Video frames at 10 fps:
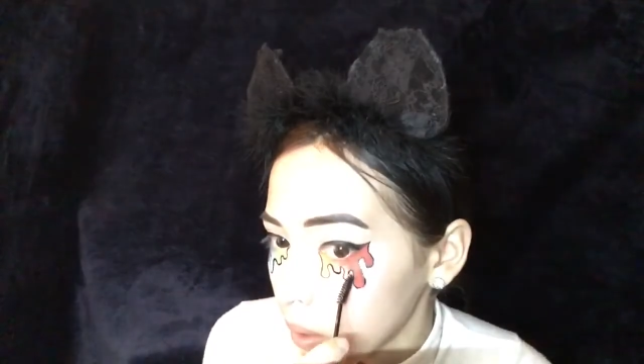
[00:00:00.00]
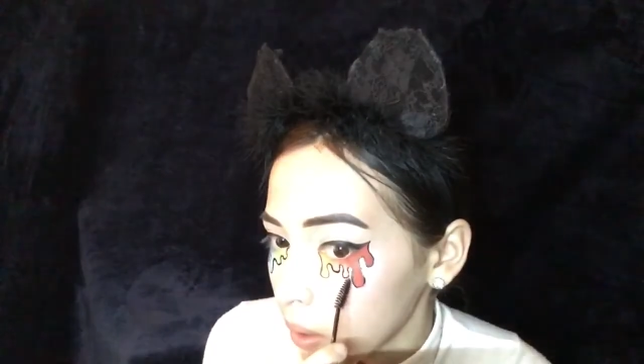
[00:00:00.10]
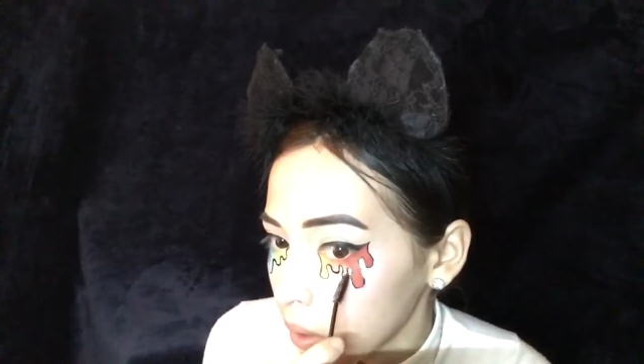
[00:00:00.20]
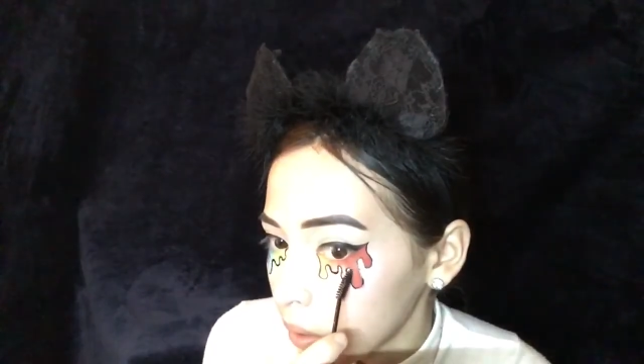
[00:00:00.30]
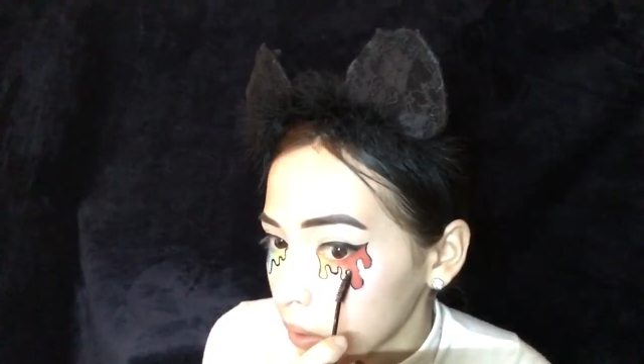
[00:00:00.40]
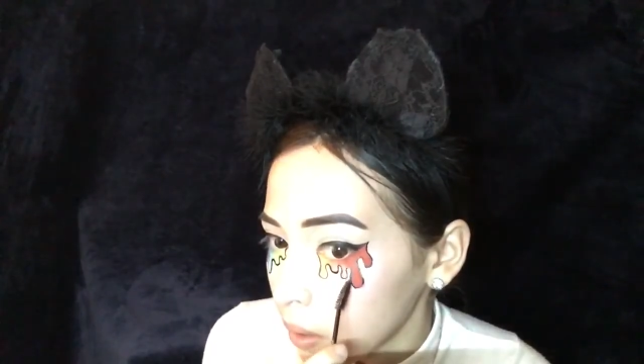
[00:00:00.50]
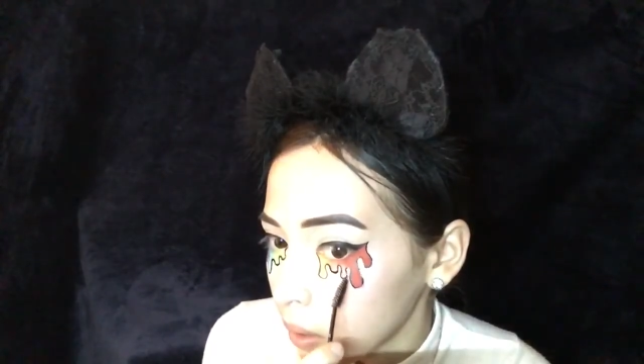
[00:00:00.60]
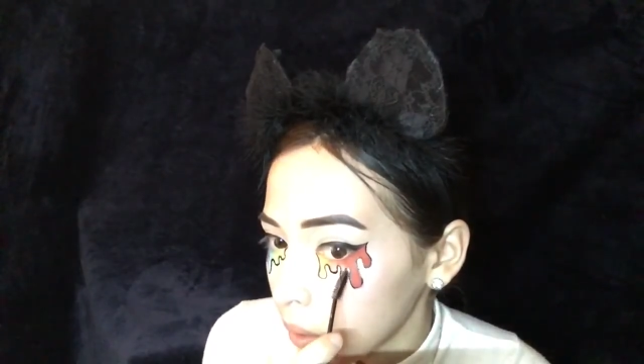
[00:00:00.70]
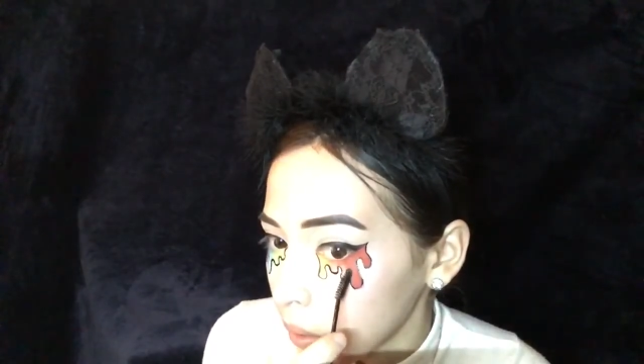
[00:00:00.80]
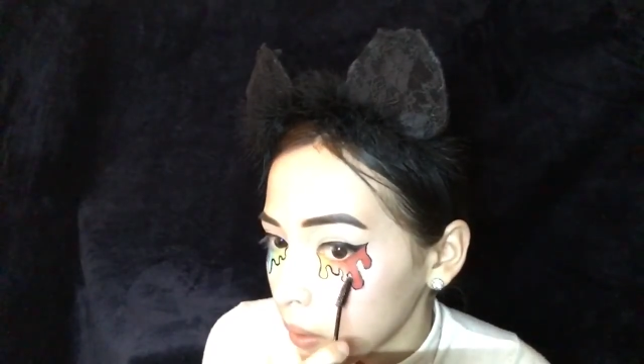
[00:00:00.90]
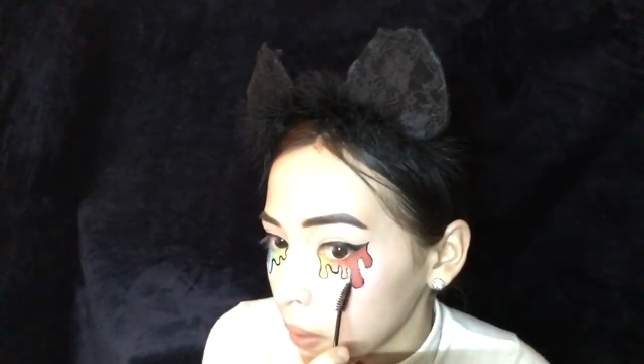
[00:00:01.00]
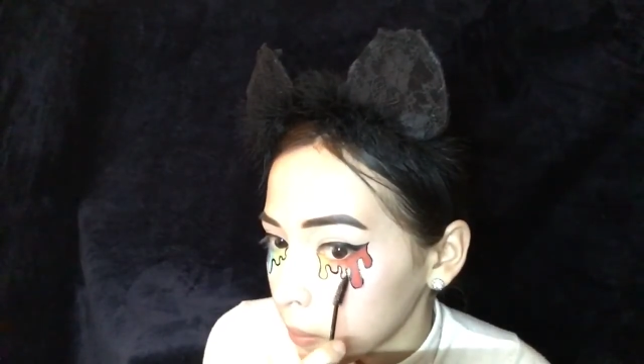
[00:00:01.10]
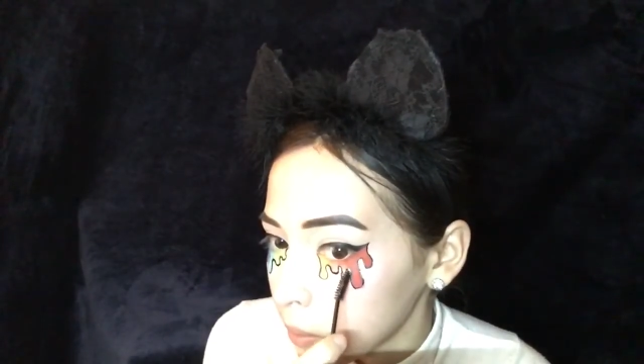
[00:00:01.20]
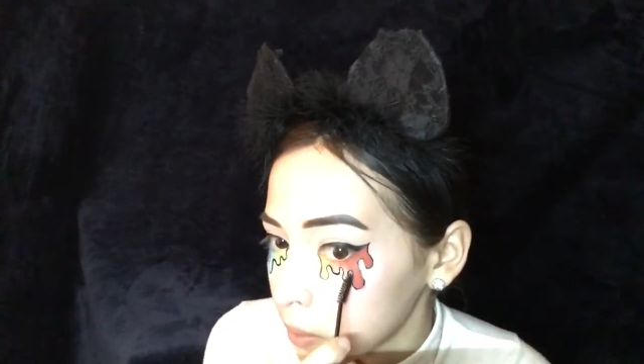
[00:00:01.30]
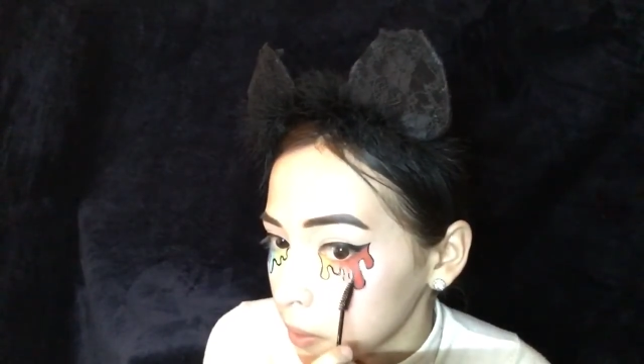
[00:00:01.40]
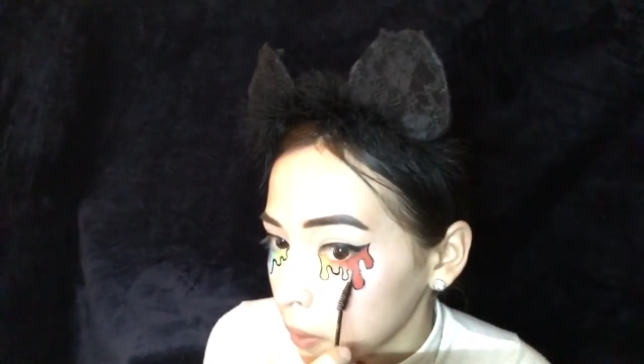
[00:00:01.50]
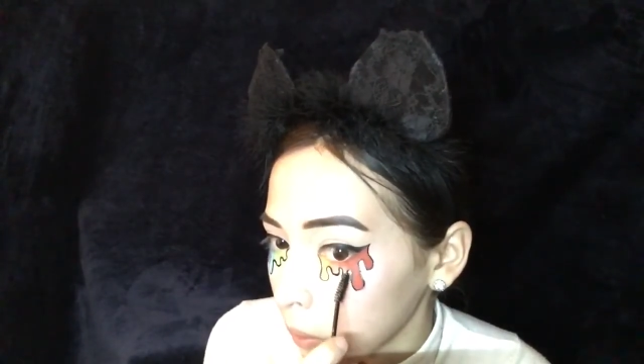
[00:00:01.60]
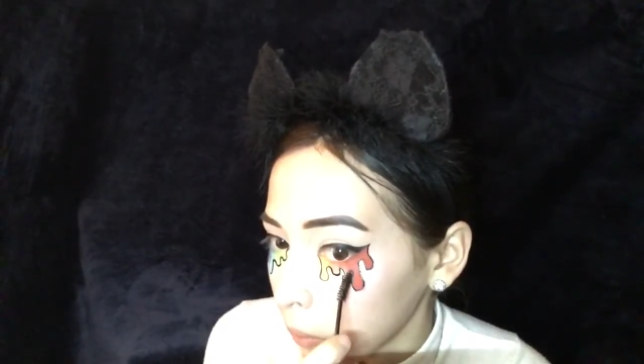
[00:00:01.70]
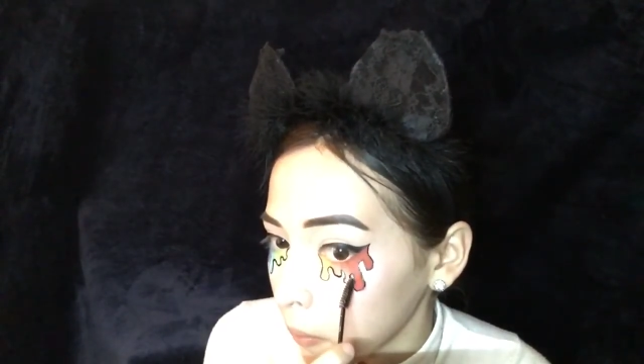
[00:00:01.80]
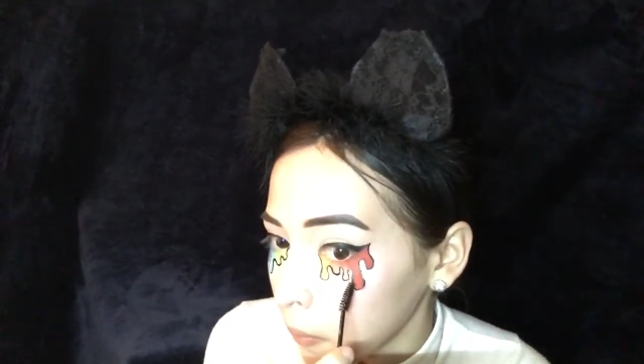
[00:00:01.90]
And then I'm just
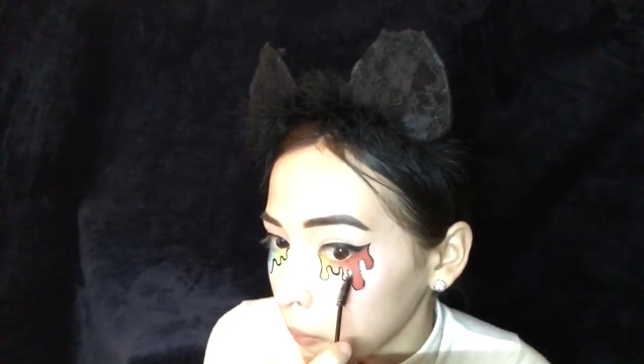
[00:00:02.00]
gonna